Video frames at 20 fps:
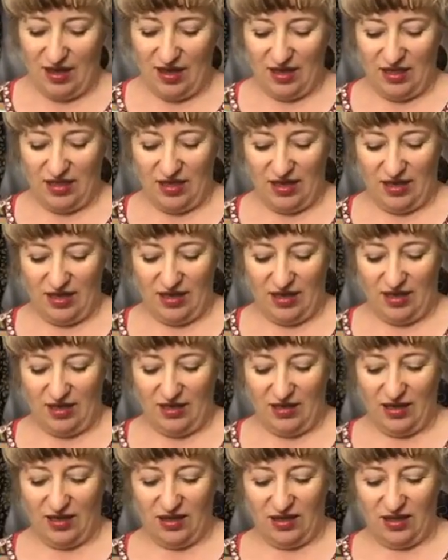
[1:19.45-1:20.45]
And
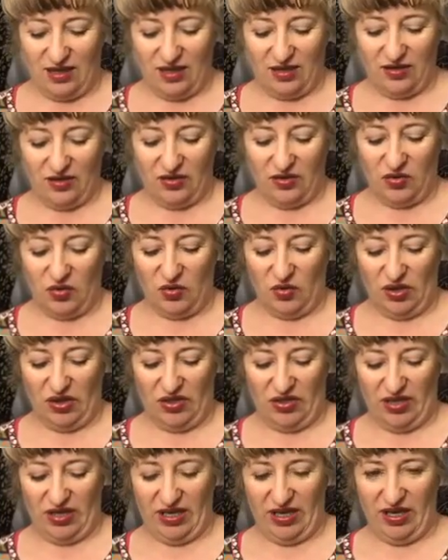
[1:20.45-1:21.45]
then the other
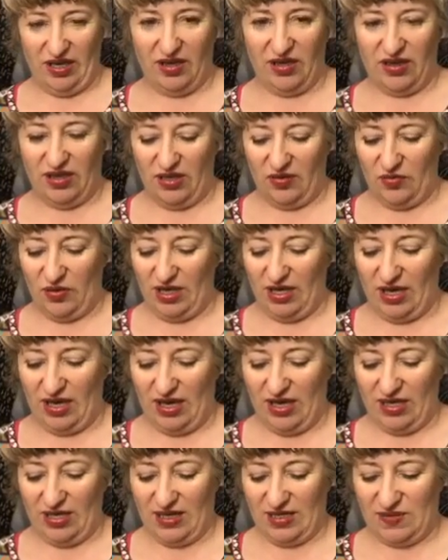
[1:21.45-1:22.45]
cool thing that we
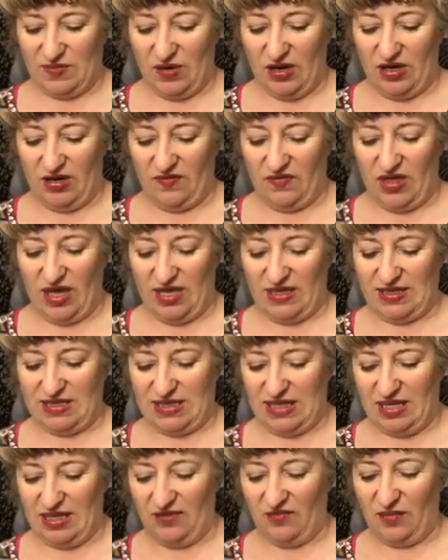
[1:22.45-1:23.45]
got as part of that
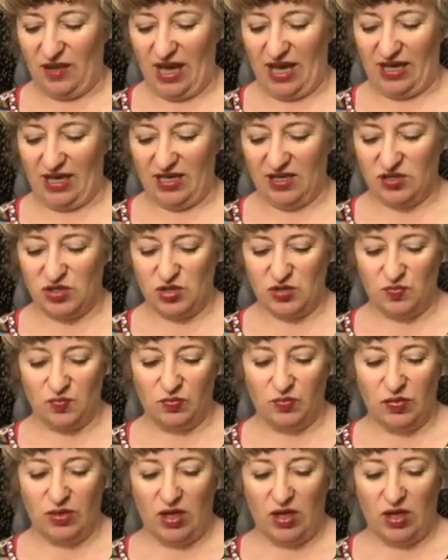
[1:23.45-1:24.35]
incentive package